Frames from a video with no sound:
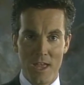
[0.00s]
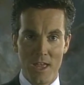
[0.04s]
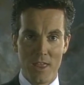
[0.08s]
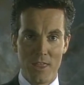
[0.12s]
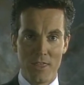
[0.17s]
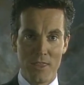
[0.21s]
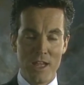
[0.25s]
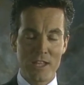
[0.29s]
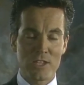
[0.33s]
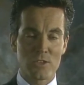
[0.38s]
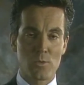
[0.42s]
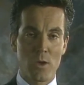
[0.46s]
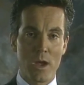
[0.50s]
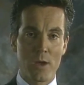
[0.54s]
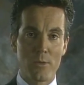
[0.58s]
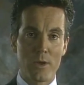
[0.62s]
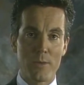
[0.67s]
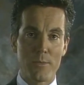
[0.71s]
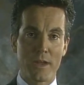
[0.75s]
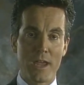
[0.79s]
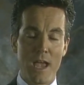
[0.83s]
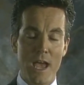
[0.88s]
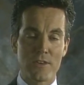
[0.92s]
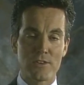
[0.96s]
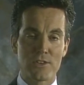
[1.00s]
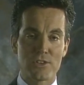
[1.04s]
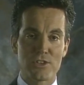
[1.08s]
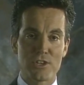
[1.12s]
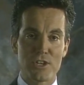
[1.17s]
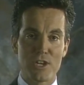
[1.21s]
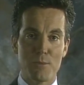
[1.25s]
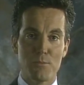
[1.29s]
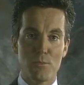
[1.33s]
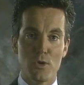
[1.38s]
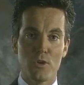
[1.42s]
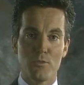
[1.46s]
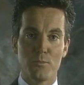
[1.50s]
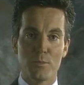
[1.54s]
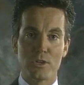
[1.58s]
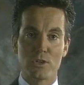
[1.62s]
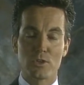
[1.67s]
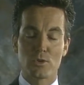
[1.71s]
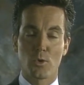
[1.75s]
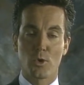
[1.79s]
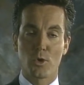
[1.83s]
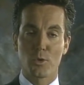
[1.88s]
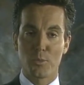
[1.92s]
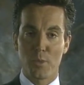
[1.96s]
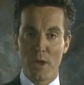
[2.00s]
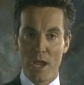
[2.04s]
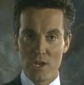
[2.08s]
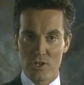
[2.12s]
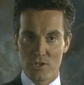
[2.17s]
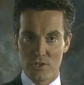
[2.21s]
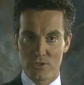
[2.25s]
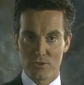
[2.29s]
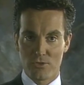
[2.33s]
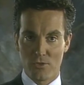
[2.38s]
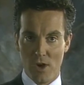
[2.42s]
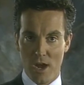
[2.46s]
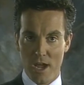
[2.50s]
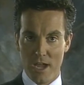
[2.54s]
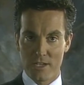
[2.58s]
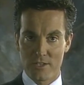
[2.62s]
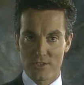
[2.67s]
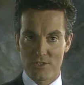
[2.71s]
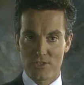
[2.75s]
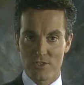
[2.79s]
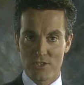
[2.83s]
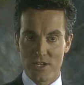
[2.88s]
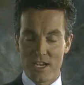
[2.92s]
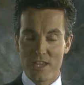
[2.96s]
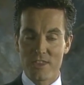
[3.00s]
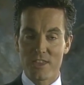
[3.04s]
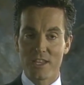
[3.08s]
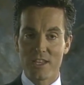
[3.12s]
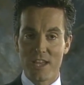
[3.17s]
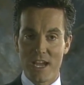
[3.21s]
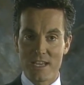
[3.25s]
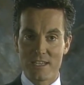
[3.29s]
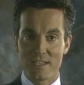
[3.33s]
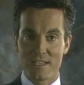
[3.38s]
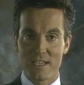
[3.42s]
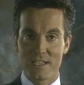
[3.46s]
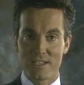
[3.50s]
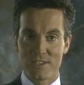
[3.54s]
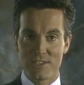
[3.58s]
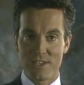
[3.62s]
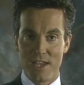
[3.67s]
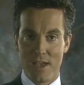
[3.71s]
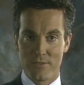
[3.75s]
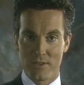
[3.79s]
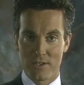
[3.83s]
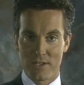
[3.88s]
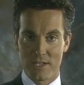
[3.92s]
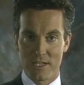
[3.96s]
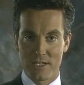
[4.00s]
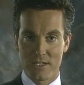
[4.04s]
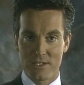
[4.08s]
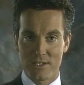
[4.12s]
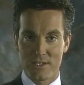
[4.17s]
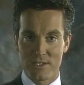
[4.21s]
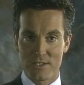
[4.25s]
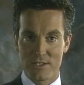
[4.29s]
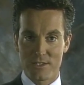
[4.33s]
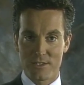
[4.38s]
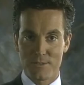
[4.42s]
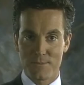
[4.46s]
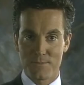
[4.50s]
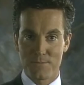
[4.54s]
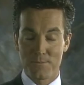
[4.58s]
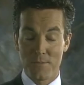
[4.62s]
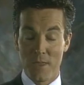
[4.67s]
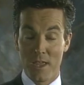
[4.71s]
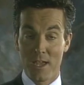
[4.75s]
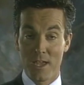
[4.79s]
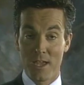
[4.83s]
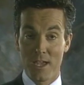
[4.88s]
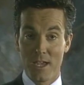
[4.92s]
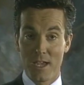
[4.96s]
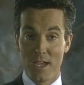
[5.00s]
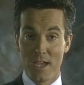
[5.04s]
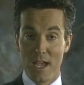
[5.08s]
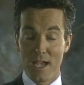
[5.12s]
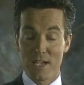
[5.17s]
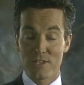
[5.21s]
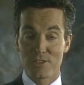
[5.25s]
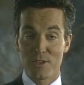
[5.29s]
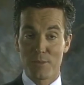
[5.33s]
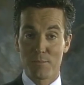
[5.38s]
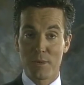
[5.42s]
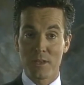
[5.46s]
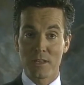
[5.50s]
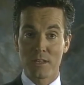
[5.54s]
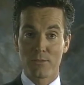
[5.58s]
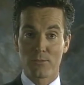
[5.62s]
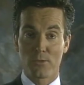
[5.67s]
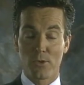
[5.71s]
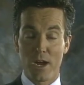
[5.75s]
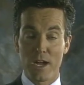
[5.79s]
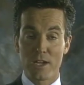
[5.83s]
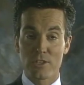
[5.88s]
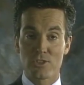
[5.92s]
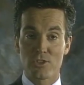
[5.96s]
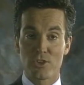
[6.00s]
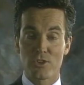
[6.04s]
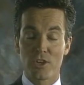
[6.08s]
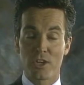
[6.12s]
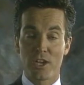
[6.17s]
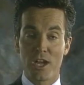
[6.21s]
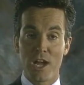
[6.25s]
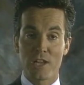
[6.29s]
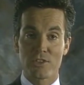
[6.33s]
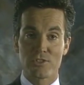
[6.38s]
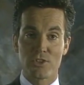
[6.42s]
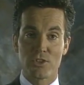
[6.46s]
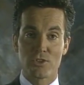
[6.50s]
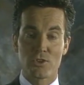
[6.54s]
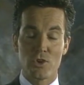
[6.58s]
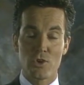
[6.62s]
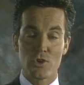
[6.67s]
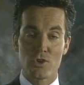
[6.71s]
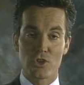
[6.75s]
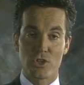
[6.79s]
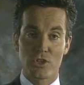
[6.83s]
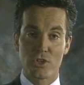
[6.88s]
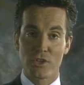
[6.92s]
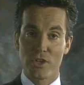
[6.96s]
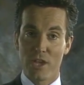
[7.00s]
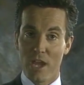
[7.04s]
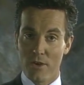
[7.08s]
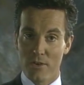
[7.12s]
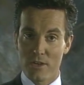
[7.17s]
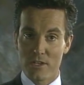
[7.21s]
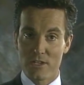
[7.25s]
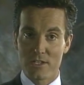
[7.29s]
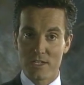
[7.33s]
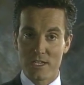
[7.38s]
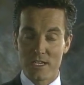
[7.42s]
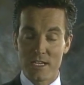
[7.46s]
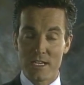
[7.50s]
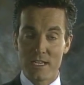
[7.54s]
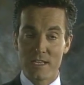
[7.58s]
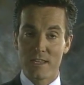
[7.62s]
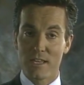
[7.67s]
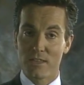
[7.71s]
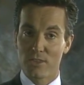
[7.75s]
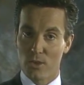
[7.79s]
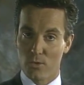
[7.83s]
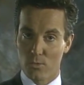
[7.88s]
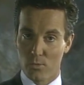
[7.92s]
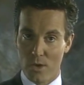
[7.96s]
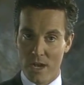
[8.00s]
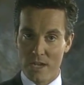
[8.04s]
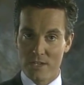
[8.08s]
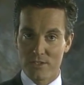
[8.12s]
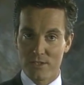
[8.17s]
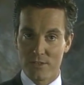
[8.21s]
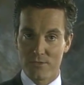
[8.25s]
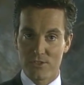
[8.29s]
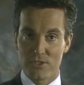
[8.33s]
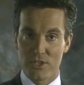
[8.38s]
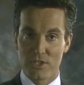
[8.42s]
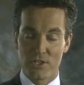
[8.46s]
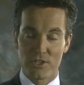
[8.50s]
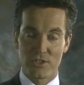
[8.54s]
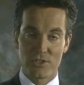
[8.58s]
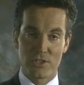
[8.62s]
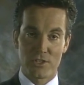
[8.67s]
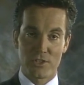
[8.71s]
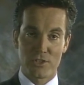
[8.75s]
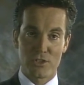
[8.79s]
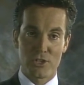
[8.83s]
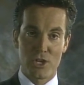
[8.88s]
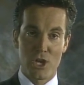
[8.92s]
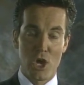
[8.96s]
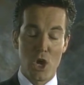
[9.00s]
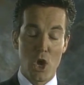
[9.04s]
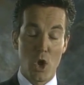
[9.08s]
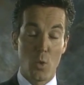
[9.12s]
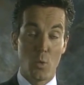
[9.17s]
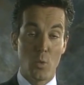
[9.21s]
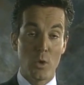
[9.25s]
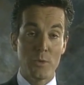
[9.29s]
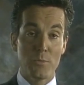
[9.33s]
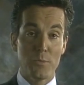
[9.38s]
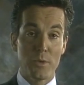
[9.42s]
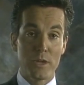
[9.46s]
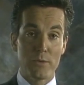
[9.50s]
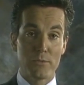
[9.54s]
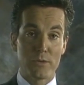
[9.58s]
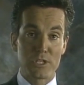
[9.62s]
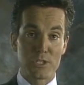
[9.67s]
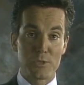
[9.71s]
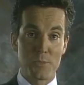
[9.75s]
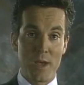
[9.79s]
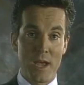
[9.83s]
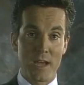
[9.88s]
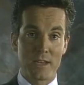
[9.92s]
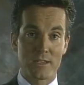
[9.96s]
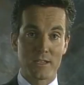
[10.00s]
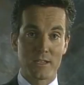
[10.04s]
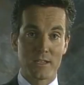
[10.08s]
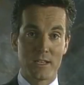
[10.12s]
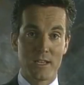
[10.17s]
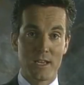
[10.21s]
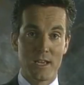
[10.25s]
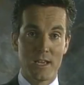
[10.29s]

That's why we began to see a movement toward patients' rights in the 1970s. As the Bill of Rights to the Constitution guaranteed that the rights of citizens would be respected,